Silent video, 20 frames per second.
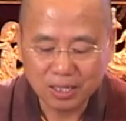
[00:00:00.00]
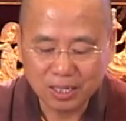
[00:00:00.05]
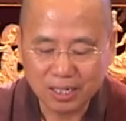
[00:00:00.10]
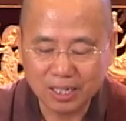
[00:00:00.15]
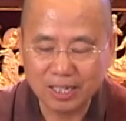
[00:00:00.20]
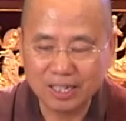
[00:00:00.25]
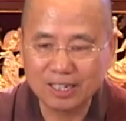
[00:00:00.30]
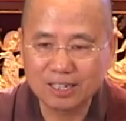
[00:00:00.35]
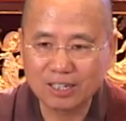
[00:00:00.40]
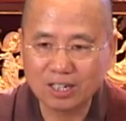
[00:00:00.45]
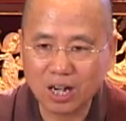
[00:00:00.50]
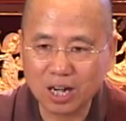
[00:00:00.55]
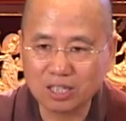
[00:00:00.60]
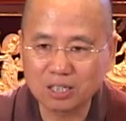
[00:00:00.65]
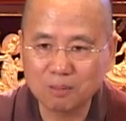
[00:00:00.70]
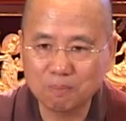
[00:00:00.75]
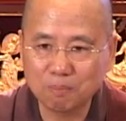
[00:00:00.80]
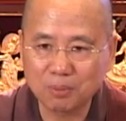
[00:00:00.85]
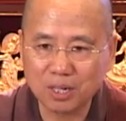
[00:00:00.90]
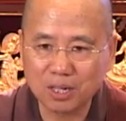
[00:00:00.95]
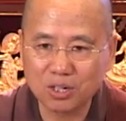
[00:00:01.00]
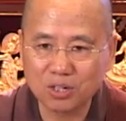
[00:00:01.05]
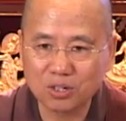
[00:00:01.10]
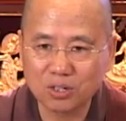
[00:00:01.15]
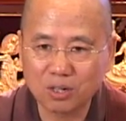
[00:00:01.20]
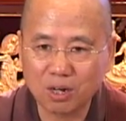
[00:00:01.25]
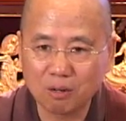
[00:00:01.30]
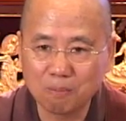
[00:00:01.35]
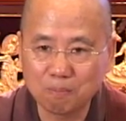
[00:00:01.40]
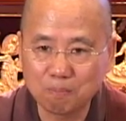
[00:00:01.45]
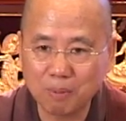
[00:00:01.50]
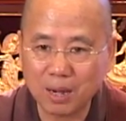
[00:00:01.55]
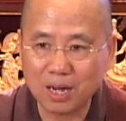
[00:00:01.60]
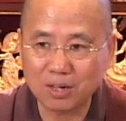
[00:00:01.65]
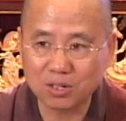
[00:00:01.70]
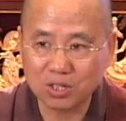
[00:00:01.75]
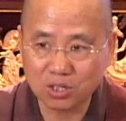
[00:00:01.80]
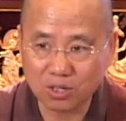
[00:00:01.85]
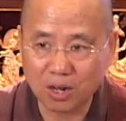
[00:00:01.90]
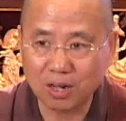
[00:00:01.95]
in contemplation on
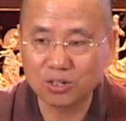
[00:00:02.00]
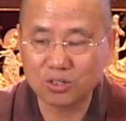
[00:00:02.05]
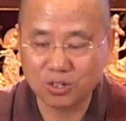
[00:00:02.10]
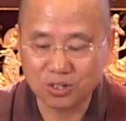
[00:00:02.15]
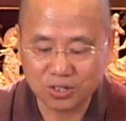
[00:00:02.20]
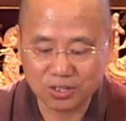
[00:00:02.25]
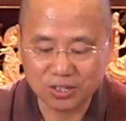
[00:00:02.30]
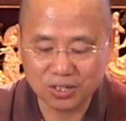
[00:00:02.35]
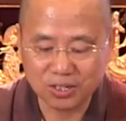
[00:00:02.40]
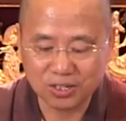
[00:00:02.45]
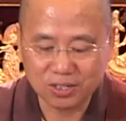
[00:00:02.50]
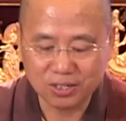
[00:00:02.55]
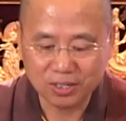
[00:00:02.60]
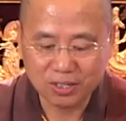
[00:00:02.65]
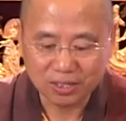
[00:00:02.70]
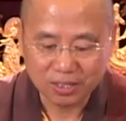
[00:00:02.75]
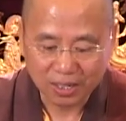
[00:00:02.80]
boundless consciousness,